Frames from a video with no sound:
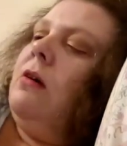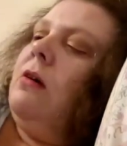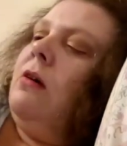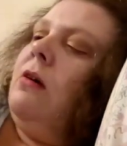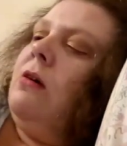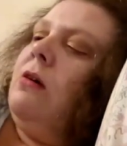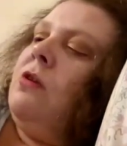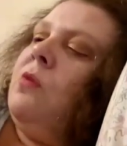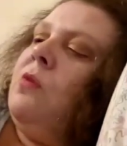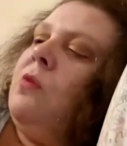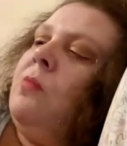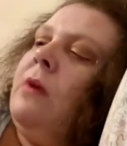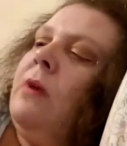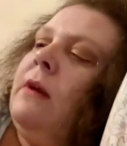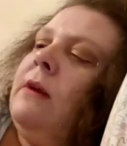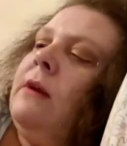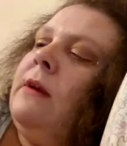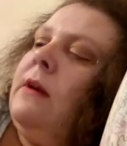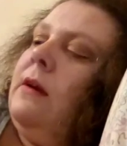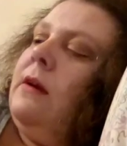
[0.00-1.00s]
Oh, come
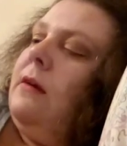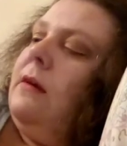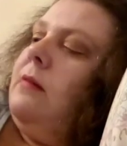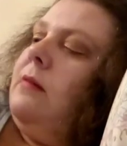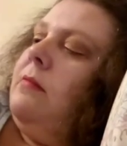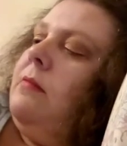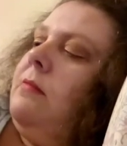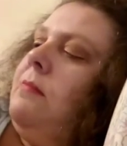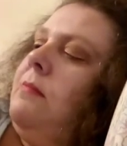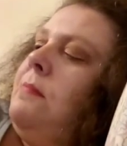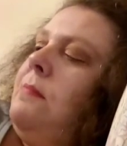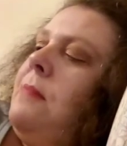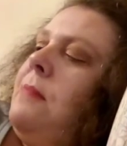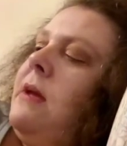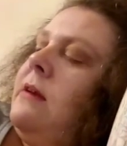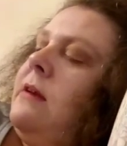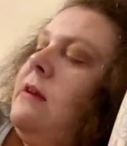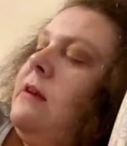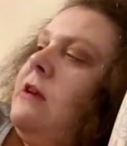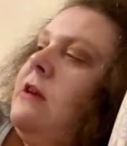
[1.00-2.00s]
on,
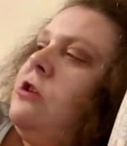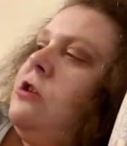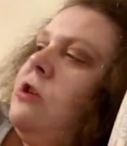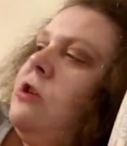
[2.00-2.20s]
Mandy,